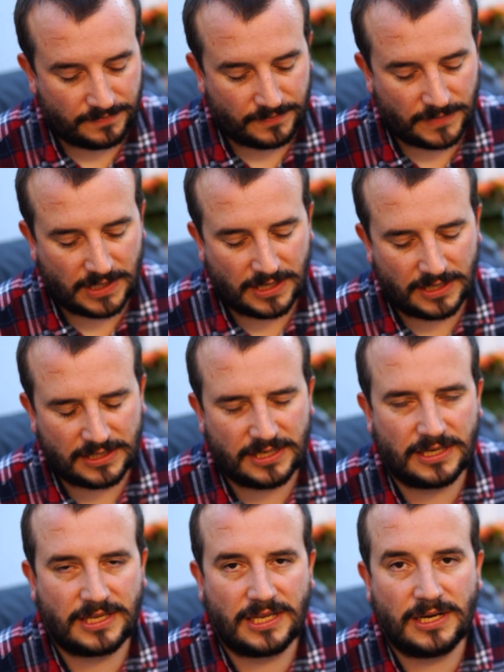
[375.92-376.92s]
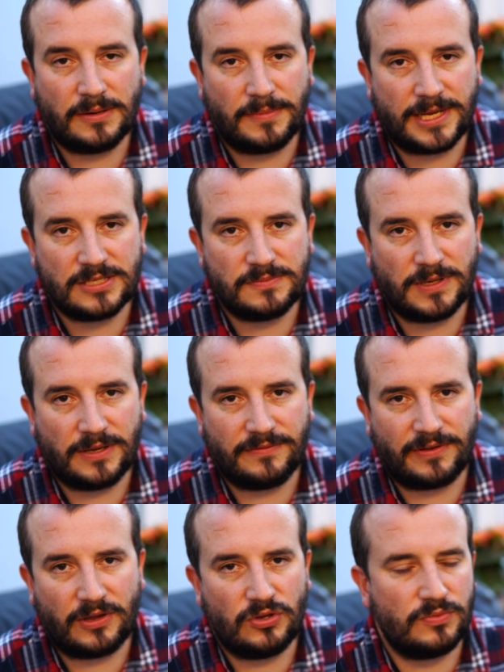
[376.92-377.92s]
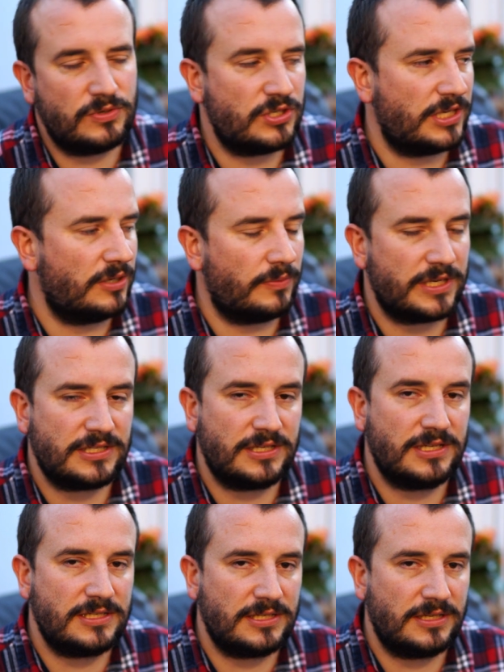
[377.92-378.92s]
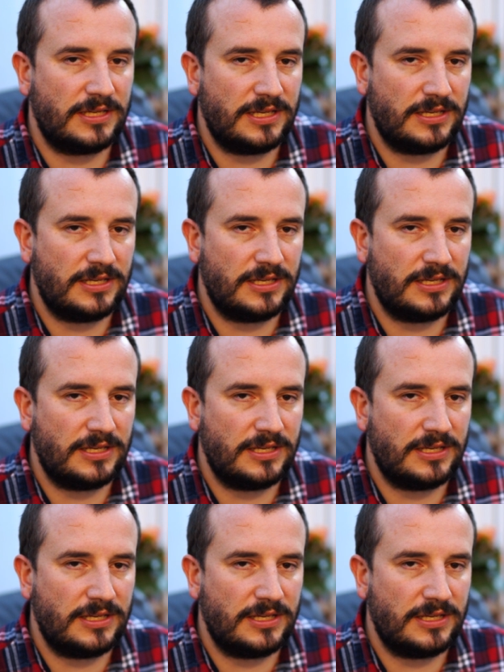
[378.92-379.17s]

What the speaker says: Yeah, it kind of reminds me of how you would drink your whiskies at night,